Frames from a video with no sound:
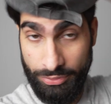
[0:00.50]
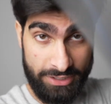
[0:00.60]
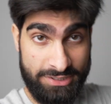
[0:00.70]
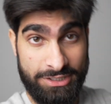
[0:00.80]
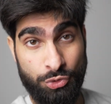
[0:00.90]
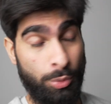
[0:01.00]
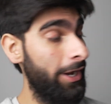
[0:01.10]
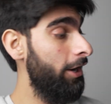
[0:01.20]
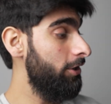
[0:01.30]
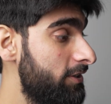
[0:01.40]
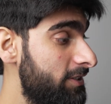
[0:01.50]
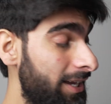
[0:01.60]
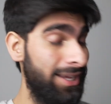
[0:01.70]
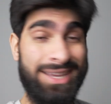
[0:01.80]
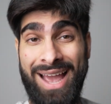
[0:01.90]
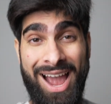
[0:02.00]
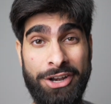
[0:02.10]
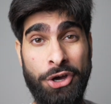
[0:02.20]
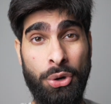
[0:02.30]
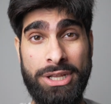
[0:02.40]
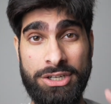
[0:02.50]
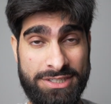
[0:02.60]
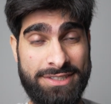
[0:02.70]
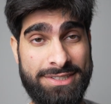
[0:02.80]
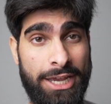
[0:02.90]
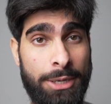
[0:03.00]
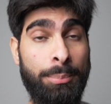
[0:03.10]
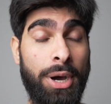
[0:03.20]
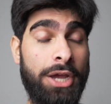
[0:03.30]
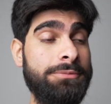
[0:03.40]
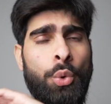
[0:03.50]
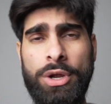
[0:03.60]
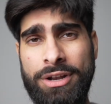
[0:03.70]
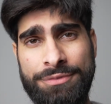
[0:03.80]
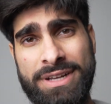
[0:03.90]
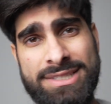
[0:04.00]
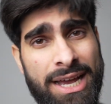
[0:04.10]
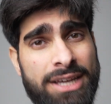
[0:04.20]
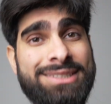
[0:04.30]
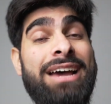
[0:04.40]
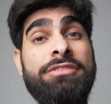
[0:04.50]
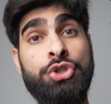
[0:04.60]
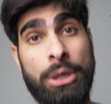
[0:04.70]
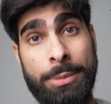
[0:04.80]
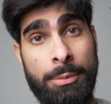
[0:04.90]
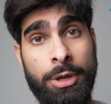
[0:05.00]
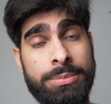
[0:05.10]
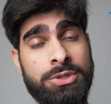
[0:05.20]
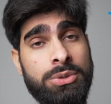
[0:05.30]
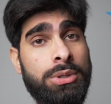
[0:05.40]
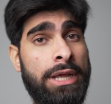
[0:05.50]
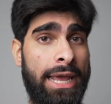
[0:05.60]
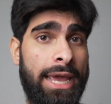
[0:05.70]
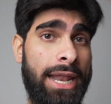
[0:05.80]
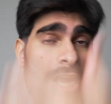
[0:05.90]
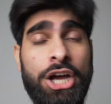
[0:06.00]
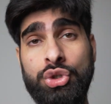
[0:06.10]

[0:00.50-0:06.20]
this is what my hair looks like. I know it looks insane, but we're gonna fix that because I have a trip coming up soon and I gotta